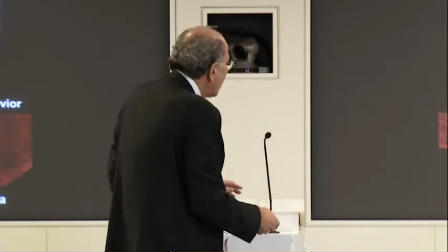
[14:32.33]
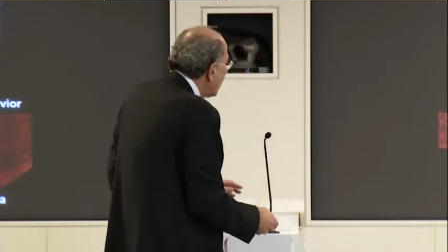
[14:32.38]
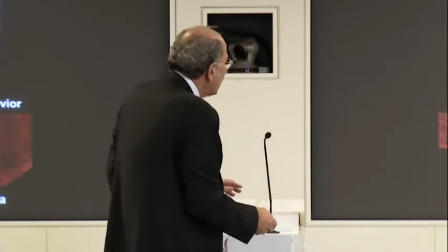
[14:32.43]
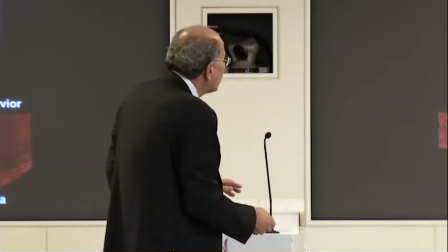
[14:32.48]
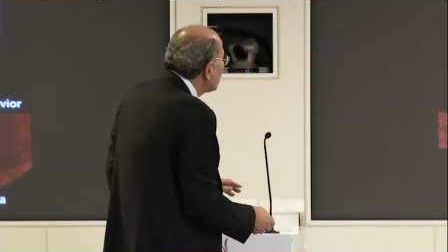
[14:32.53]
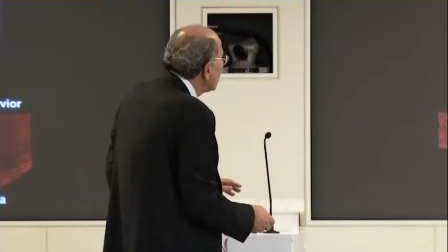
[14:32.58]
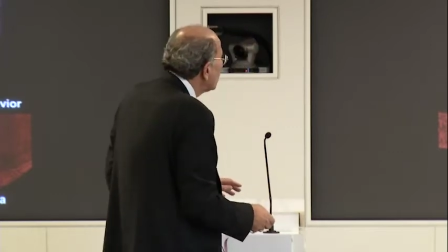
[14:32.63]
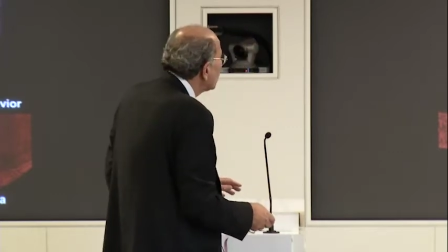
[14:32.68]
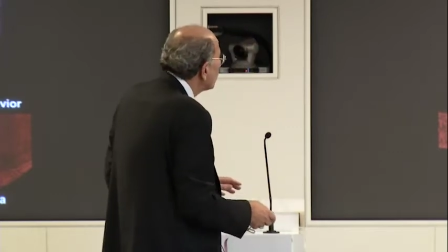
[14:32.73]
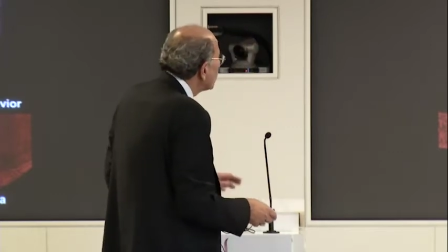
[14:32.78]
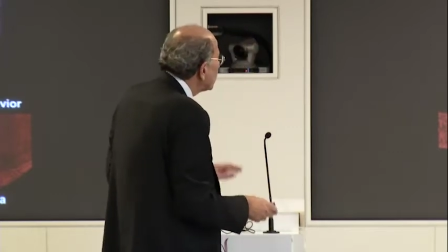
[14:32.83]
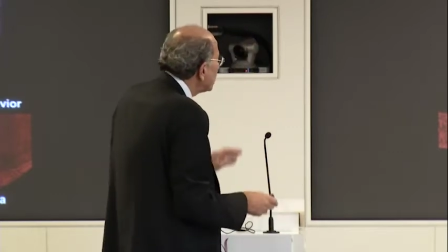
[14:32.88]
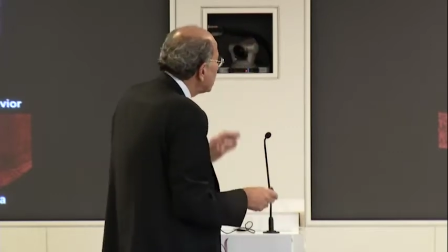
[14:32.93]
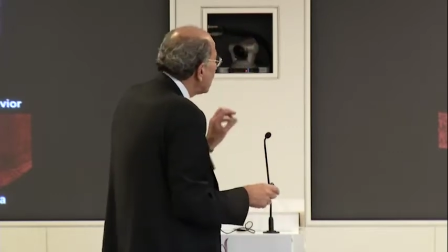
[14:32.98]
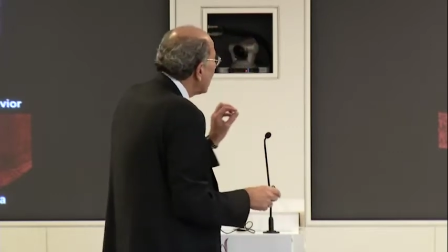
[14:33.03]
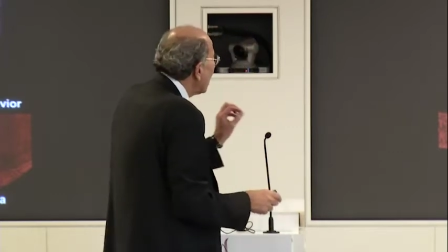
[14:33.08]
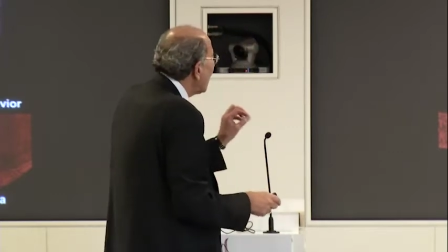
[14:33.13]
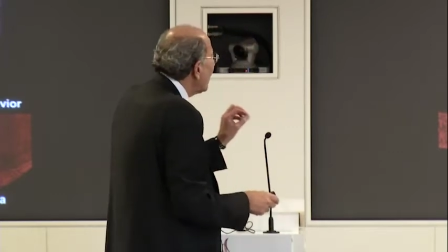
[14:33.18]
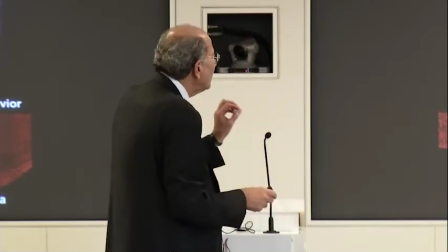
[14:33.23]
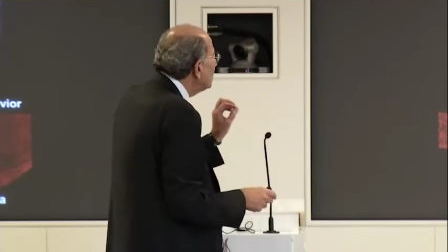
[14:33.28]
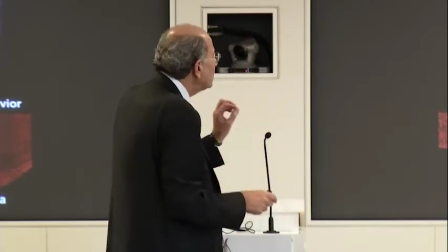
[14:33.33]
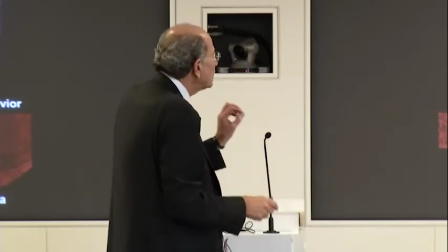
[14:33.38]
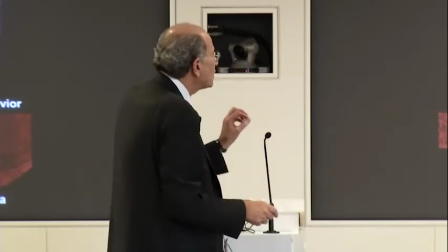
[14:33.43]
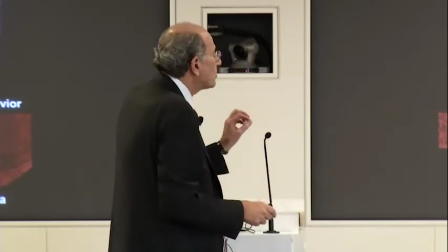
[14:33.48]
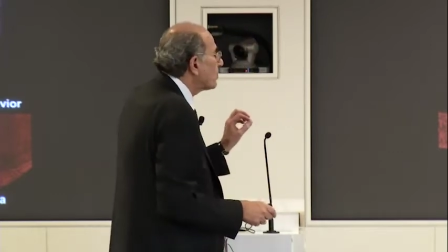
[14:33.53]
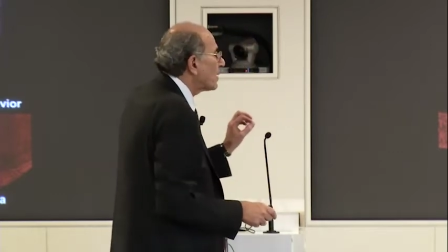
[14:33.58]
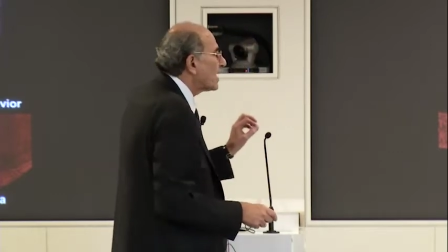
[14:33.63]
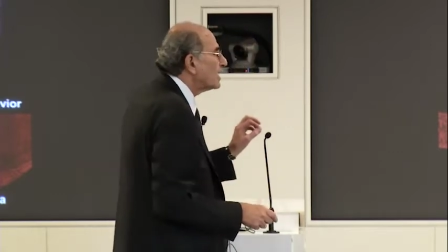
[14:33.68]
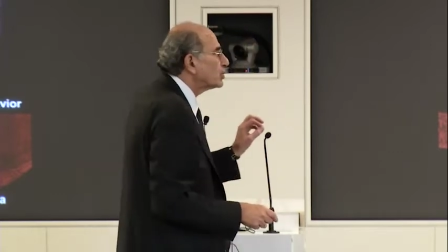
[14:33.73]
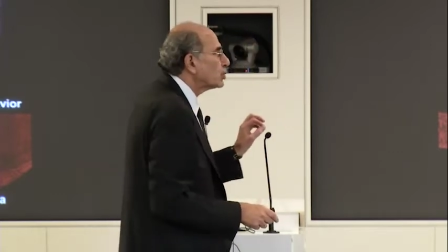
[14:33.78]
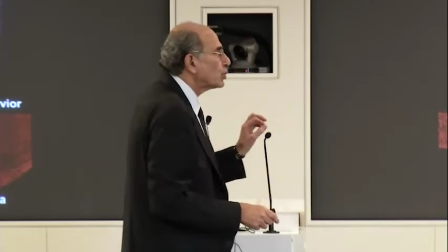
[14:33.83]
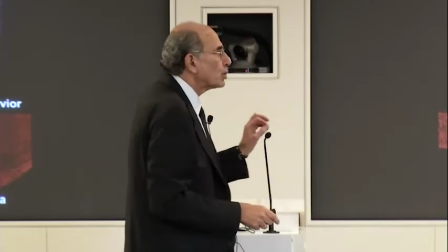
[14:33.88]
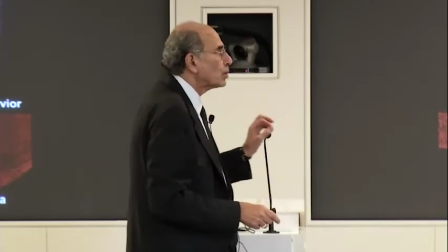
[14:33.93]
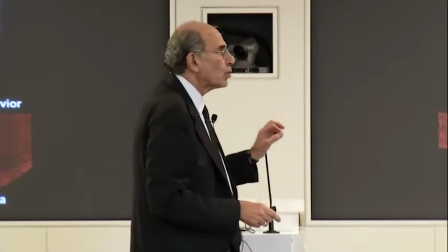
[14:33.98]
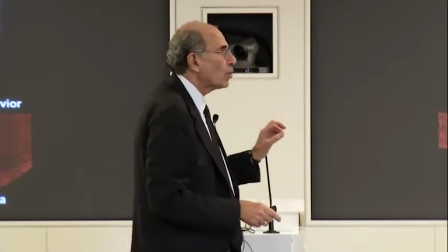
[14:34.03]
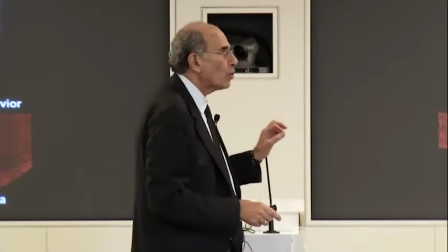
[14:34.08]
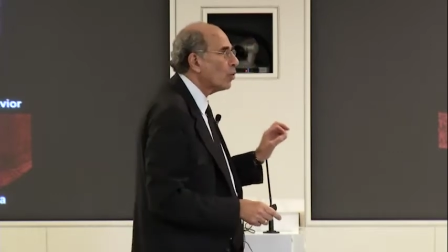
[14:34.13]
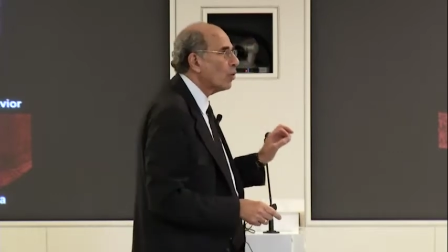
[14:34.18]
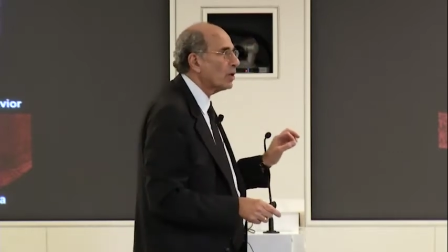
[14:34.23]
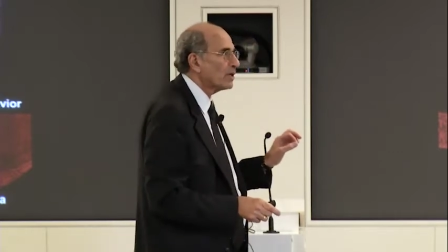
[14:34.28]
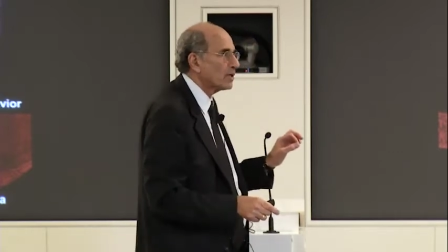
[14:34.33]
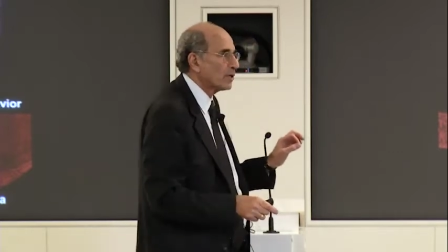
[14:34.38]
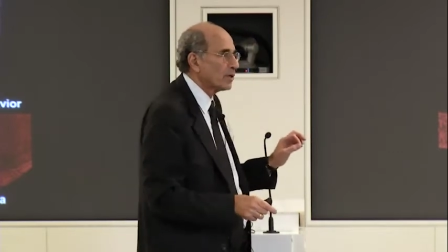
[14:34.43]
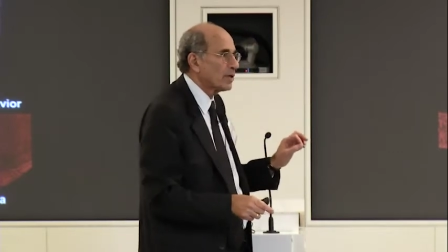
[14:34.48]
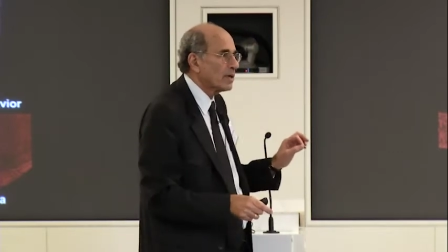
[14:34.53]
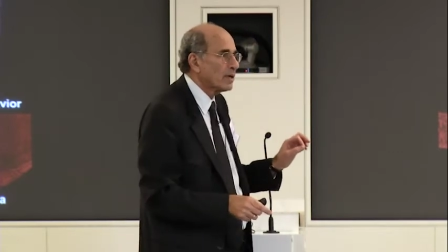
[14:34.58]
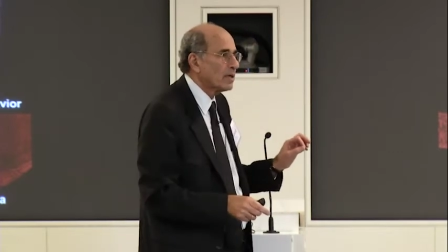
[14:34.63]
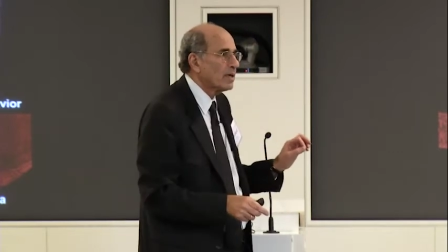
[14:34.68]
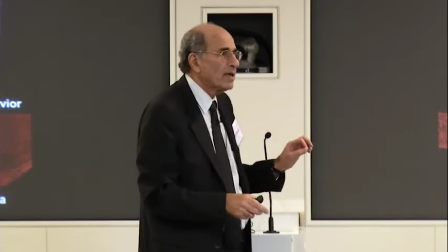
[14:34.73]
If you retain spatial order